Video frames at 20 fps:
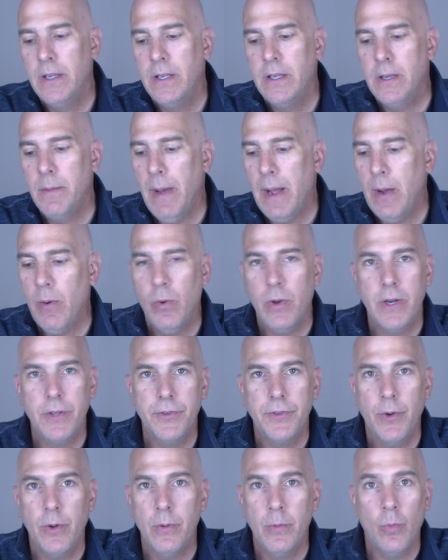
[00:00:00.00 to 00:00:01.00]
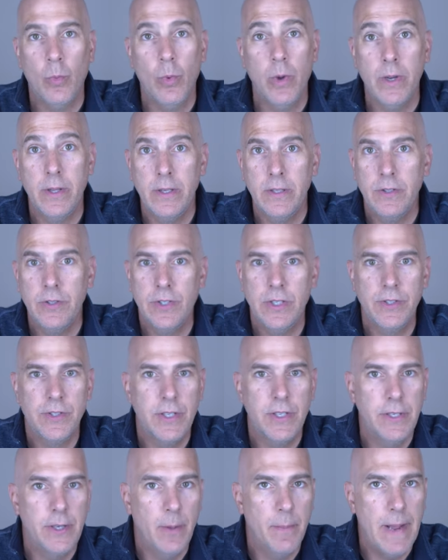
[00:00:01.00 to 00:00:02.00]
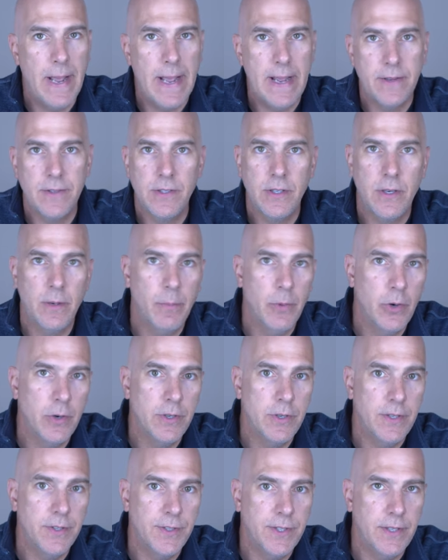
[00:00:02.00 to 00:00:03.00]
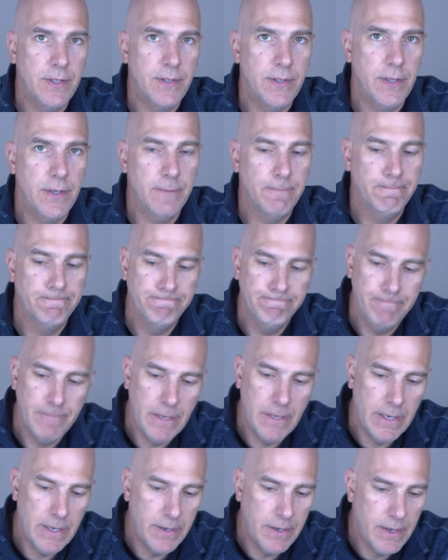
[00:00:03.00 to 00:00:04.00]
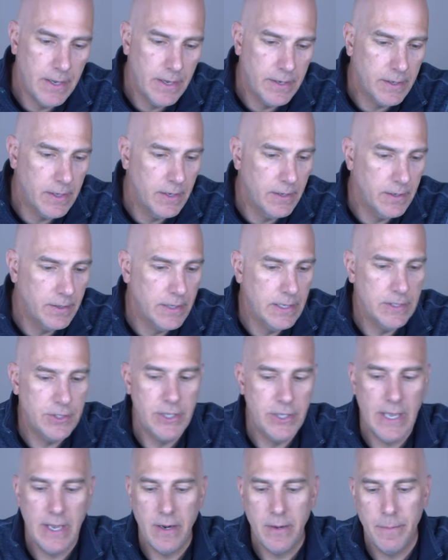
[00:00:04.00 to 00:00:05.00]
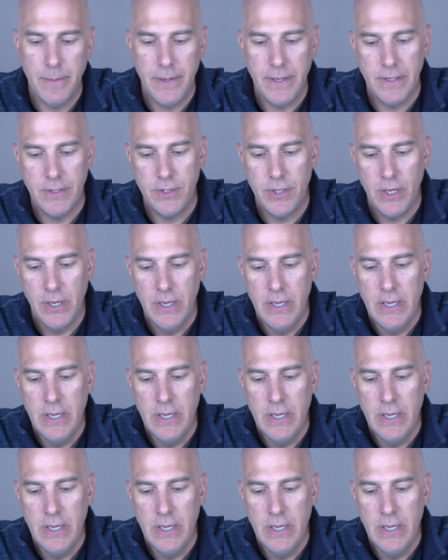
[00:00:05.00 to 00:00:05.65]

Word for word: you might want to throw one of these just in your bag as an emergency thing. It, it can get you out of the pinch.